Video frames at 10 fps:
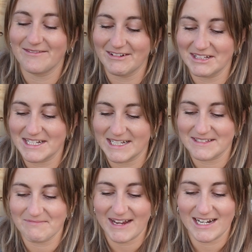really
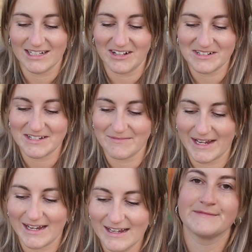does mean a lot to
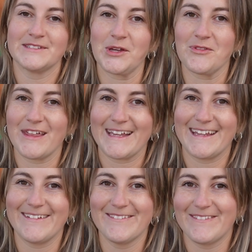me. So
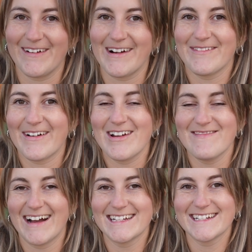thank you very, very
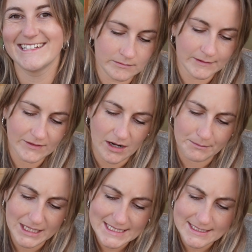much. I've got a
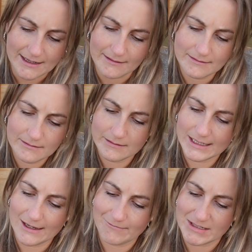blister. I
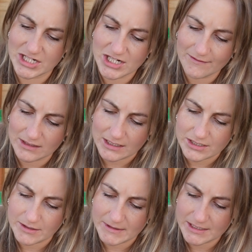think I've been shoveling
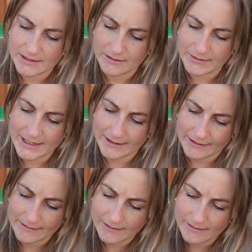too much at the
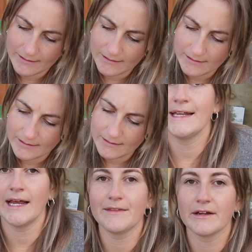weekend.
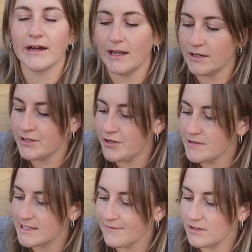In other garden
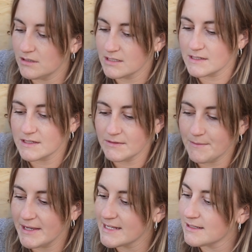news, I've got lots of
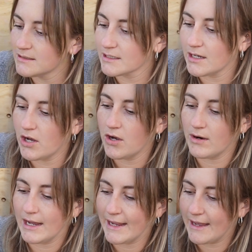sweet peas on the go.
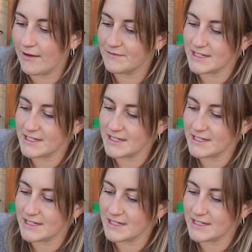I have